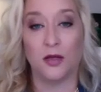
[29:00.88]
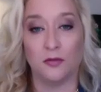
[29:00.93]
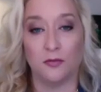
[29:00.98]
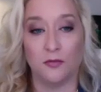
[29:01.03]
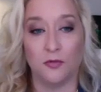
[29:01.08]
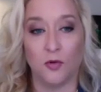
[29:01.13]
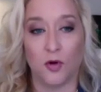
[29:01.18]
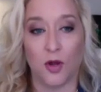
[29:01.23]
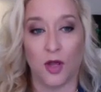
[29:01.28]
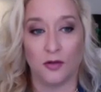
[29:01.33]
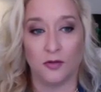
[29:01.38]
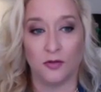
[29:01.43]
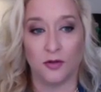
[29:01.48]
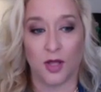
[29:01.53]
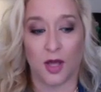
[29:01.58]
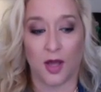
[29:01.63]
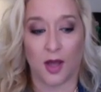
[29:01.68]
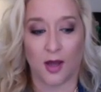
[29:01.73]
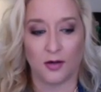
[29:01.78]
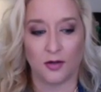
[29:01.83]
in
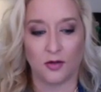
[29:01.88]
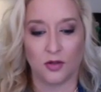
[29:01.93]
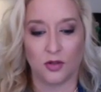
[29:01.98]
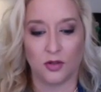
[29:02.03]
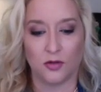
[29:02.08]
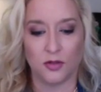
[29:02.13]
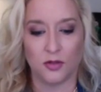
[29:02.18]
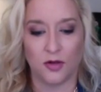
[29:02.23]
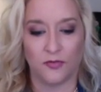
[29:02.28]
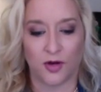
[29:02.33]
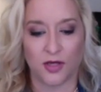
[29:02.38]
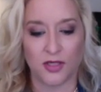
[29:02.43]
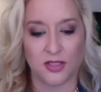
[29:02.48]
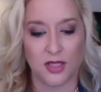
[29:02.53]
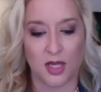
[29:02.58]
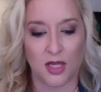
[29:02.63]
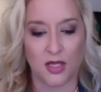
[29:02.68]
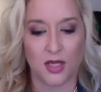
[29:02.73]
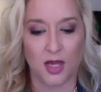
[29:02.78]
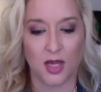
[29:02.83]
in that if
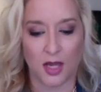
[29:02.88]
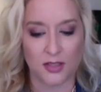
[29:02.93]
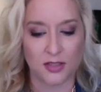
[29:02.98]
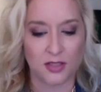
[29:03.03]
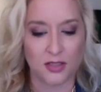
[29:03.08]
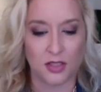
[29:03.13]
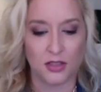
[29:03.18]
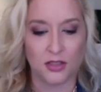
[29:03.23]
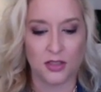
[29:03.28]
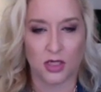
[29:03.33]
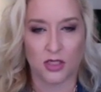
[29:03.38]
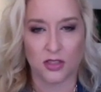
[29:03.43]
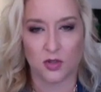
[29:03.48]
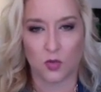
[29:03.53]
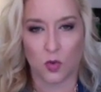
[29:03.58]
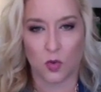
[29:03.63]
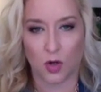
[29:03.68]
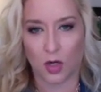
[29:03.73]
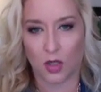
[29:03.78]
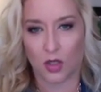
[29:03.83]
I say yes and it
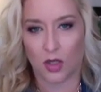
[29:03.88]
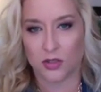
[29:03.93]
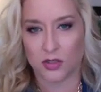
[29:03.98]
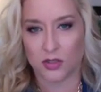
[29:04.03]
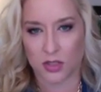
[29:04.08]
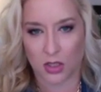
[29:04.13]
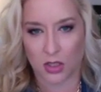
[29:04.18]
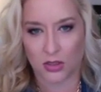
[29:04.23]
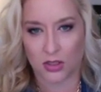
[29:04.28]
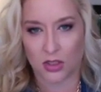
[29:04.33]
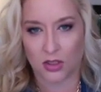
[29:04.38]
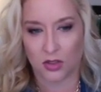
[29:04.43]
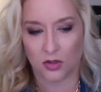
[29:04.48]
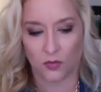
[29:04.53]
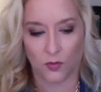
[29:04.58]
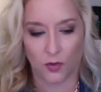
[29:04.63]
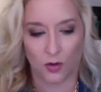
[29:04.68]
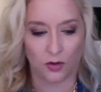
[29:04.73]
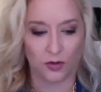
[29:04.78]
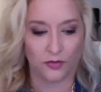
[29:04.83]
doesn't work, it's not the end
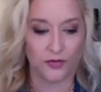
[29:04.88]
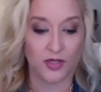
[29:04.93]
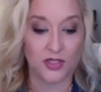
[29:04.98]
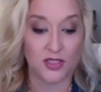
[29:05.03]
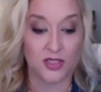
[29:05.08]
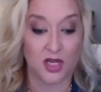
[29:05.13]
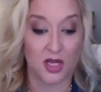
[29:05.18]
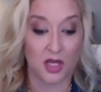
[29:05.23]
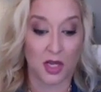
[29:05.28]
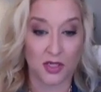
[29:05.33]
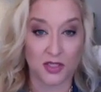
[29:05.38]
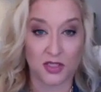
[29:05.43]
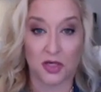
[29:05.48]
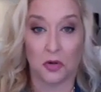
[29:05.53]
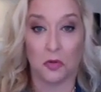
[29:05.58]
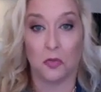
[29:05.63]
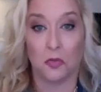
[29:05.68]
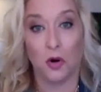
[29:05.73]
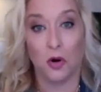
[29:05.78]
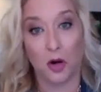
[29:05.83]
of the world. If I say yes
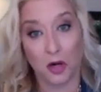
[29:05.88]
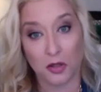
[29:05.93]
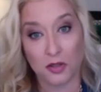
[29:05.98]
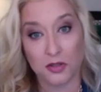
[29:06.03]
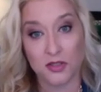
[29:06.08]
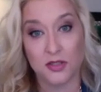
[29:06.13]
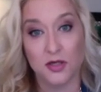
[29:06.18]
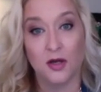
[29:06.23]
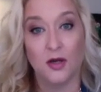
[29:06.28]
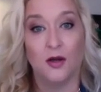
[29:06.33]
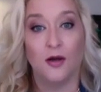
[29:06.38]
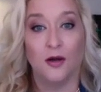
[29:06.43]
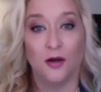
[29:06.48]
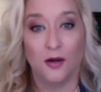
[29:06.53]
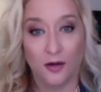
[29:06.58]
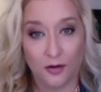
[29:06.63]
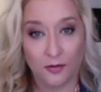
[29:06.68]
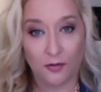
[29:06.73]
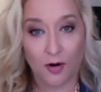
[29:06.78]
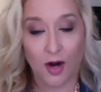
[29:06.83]
and it works,
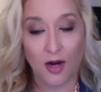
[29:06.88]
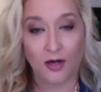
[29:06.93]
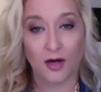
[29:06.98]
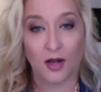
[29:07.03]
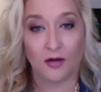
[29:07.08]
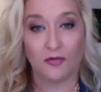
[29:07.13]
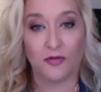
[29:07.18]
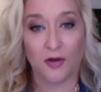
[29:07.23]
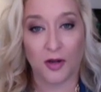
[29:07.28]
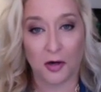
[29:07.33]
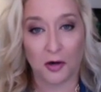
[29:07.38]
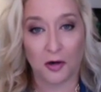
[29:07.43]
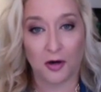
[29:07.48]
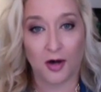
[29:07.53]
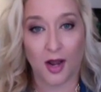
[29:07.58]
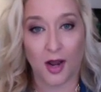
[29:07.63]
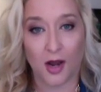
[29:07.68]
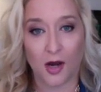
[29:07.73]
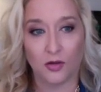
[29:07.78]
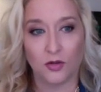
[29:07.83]
yeah. right and i figure
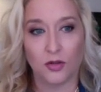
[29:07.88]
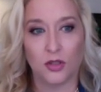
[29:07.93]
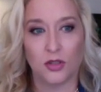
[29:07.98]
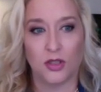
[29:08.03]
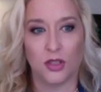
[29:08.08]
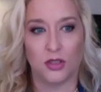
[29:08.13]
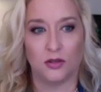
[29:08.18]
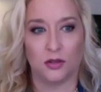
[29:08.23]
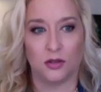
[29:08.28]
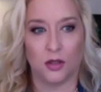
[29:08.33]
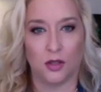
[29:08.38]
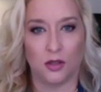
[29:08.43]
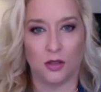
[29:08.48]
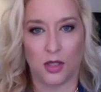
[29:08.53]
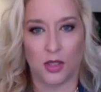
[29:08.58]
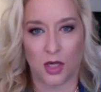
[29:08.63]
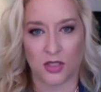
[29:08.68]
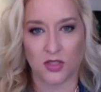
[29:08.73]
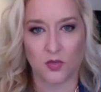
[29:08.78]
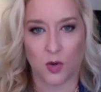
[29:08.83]
it out then
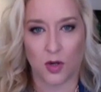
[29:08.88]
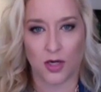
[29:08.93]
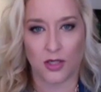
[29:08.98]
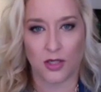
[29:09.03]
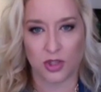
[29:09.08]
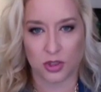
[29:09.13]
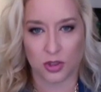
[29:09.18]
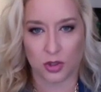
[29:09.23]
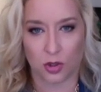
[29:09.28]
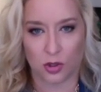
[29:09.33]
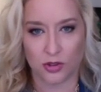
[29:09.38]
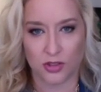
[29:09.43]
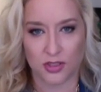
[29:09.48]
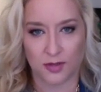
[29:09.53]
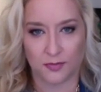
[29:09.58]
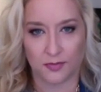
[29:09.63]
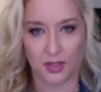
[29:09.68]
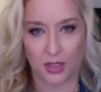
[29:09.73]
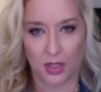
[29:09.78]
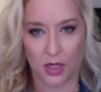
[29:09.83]
guess what i just learned
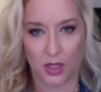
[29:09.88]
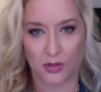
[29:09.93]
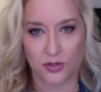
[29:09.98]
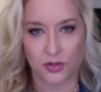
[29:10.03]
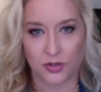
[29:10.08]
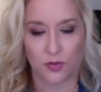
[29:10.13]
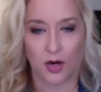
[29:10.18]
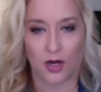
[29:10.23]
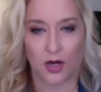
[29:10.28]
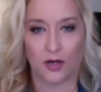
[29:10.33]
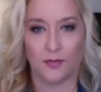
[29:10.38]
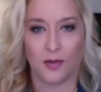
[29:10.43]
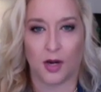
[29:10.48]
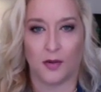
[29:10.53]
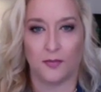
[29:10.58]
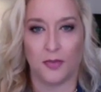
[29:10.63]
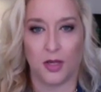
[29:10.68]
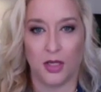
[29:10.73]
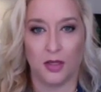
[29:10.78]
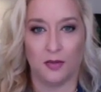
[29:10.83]
something else right
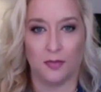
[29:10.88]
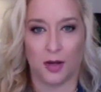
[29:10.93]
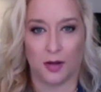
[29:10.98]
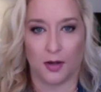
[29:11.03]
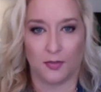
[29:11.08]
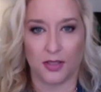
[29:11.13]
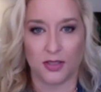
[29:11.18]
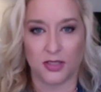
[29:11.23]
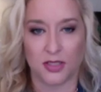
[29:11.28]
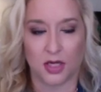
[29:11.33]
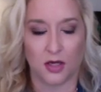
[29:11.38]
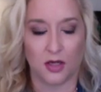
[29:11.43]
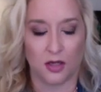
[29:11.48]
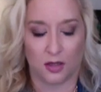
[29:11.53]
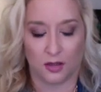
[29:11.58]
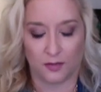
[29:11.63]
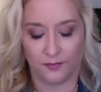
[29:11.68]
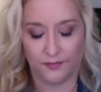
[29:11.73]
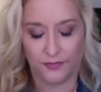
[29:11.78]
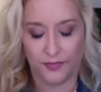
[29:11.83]
about me and about myself
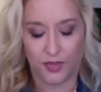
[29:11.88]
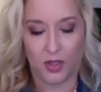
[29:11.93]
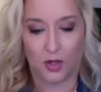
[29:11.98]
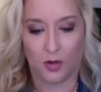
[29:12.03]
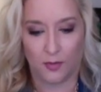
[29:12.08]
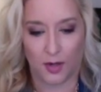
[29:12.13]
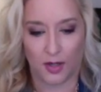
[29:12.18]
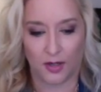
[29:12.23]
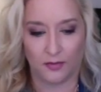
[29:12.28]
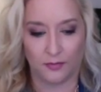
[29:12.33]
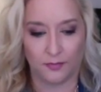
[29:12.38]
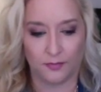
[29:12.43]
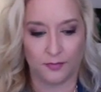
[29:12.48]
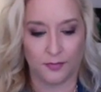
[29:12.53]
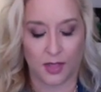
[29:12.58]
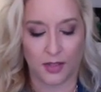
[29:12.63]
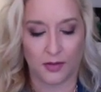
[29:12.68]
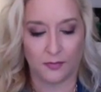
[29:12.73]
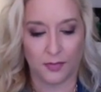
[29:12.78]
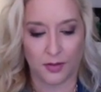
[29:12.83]
uh, you know my
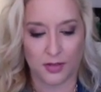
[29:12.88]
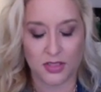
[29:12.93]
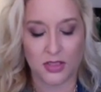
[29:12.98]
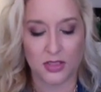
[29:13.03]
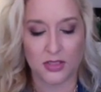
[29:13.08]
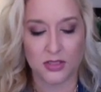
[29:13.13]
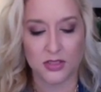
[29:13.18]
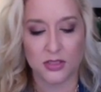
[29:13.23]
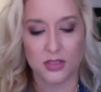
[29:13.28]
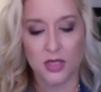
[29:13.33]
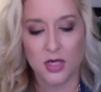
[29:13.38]
my business